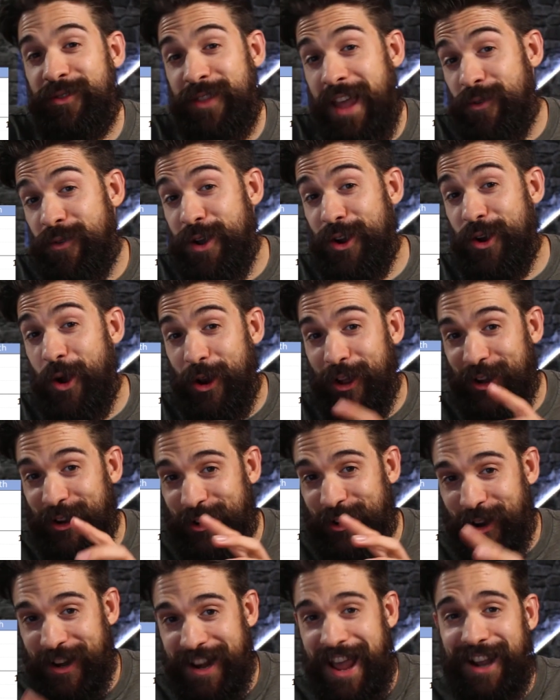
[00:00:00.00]
that we're going to
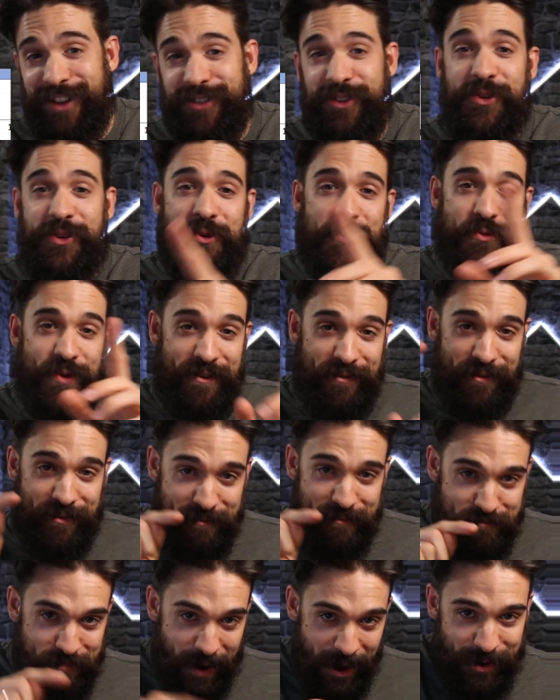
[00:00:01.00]
connect to with
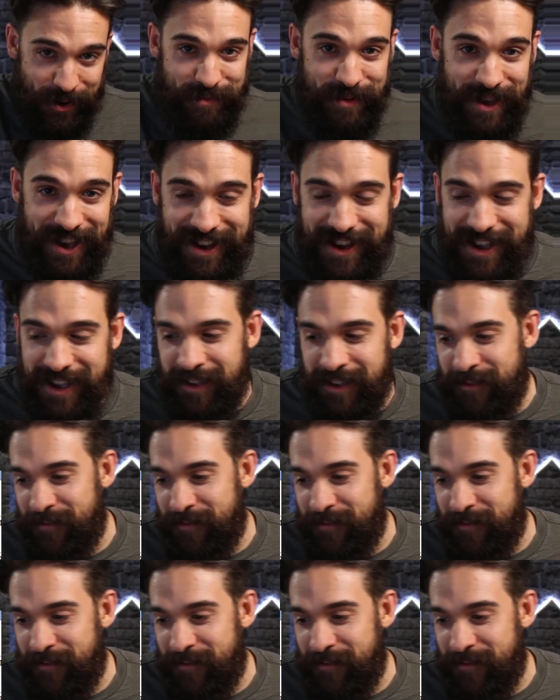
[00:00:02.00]
Power BI.